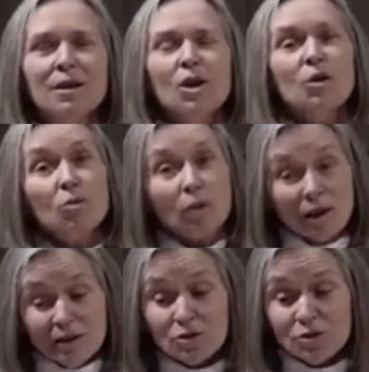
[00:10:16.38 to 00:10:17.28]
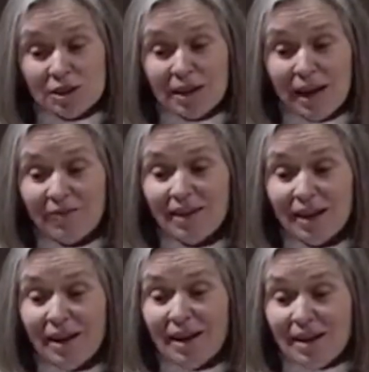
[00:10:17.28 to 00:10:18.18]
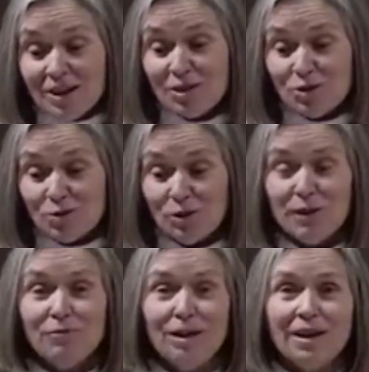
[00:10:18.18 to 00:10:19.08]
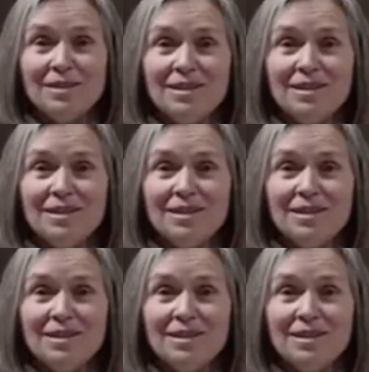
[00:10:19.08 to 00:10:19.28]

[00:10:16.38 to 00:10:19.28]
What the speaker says: who understand the Easter event